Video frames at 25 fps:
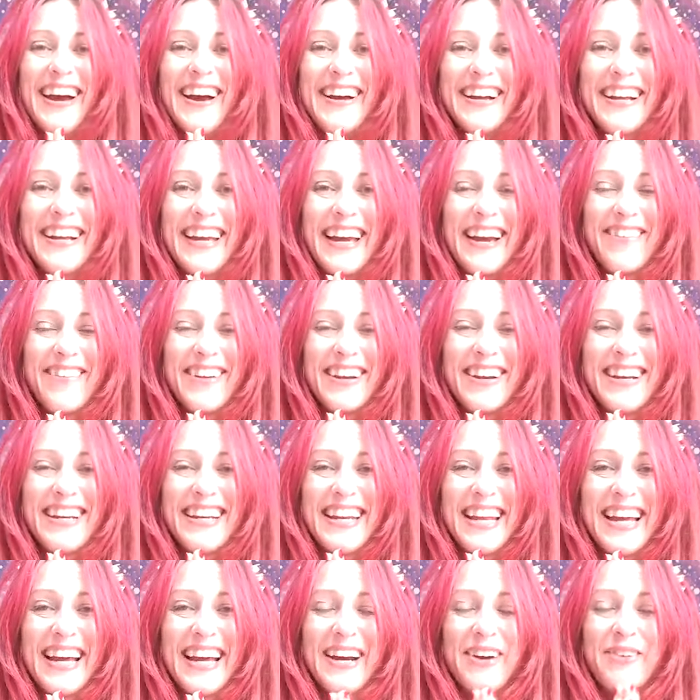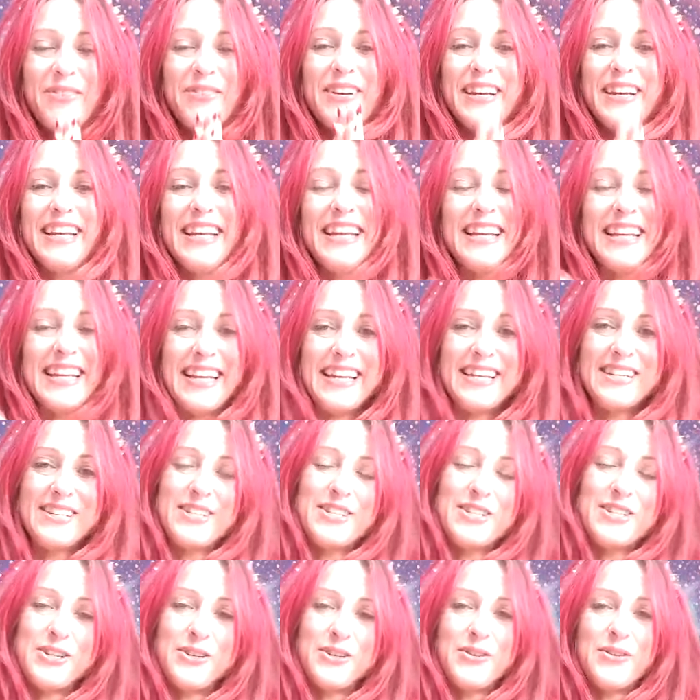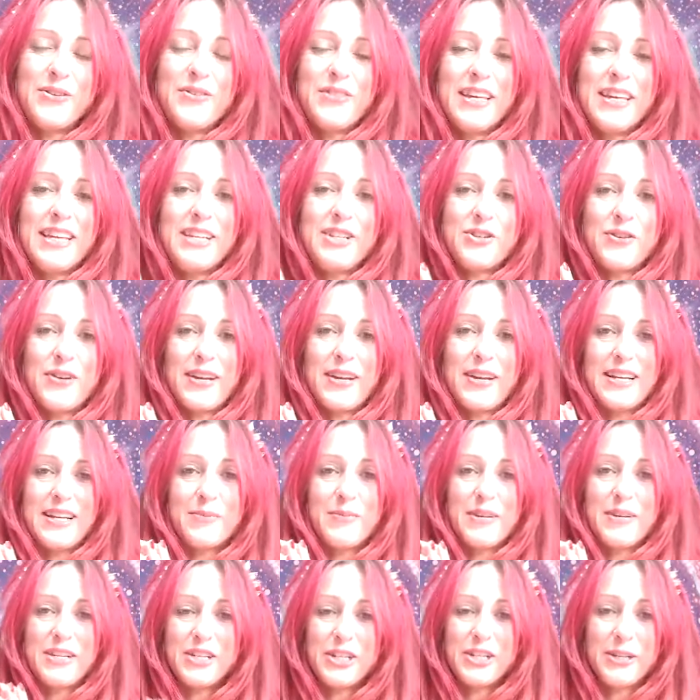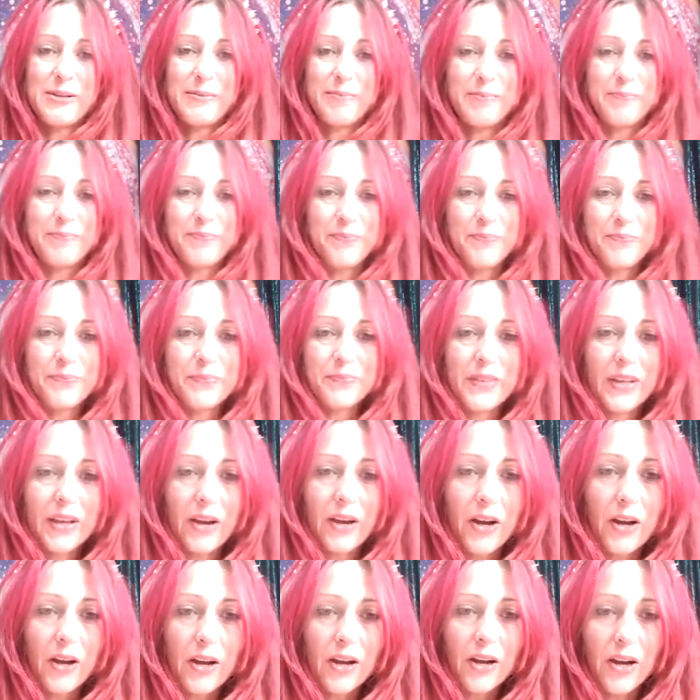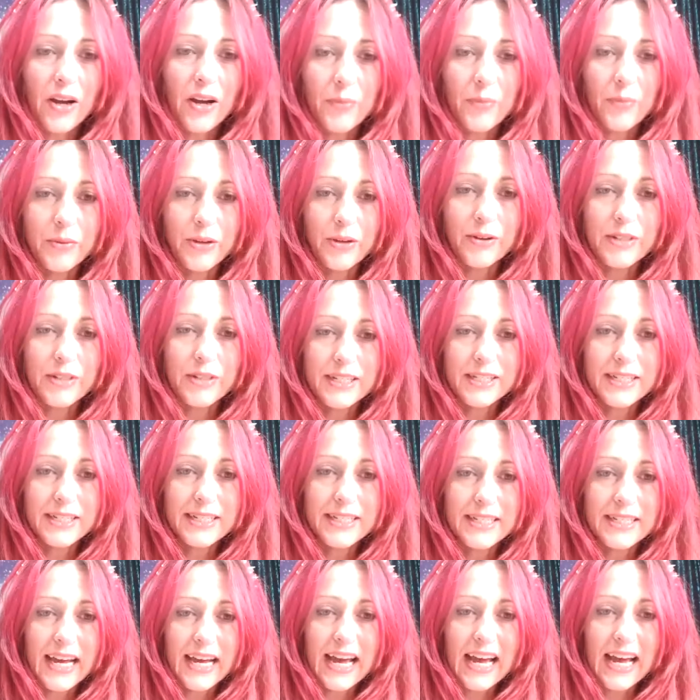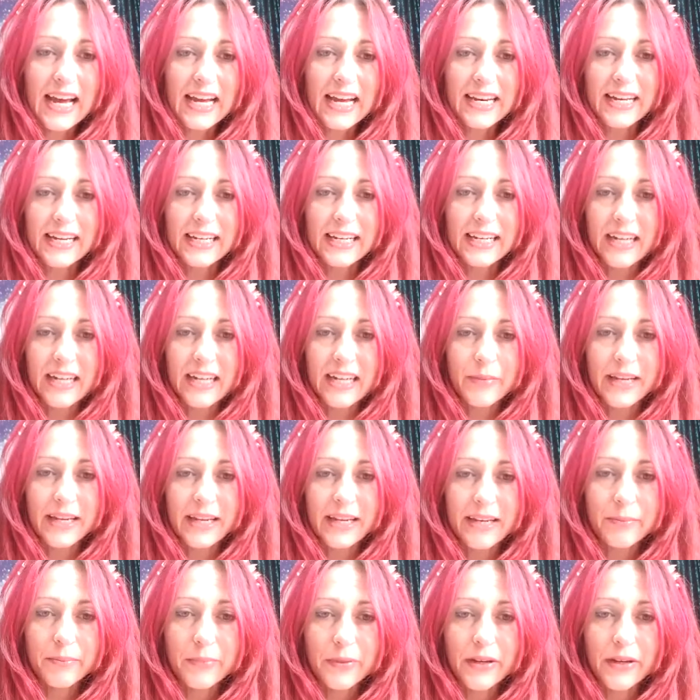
okay, I'm going to now lead into the transmission. Ah, oh, we've got Dana coming in.